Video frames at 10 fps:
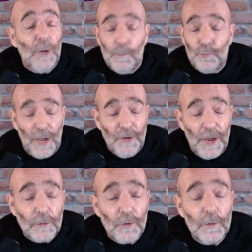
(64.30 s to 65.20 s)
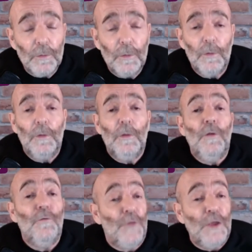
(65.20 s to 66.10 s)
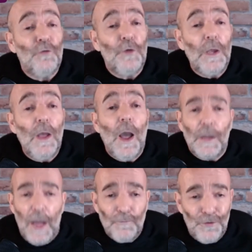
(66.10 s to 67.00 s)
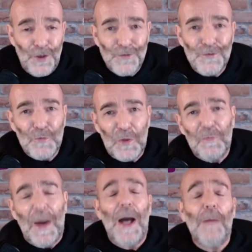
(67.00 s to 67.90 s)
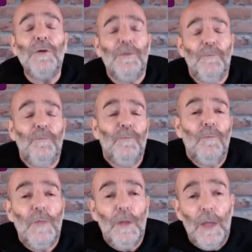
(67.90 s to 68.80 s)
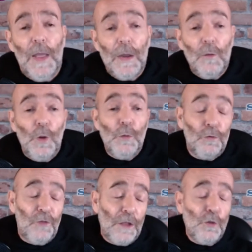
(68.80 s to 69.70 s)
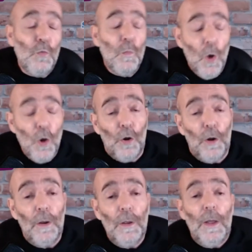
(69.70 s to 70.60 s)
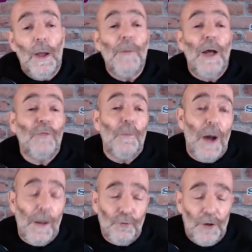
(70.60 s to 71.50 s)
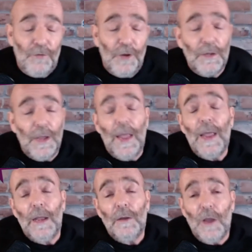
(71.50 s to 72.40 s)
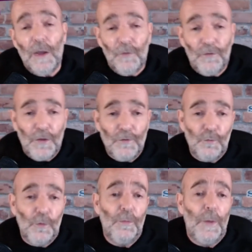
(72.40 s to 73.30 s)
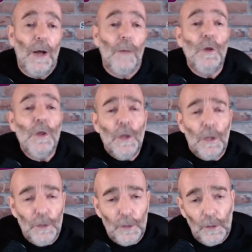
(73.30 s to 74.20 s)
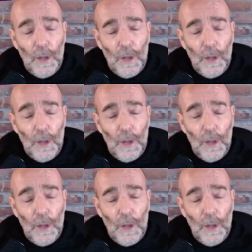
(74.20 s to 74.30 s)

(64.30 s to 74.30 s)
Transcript: Project, featuring Conversations with Bob. And we will tell you more about The Bob Project and Conversations with Bob a little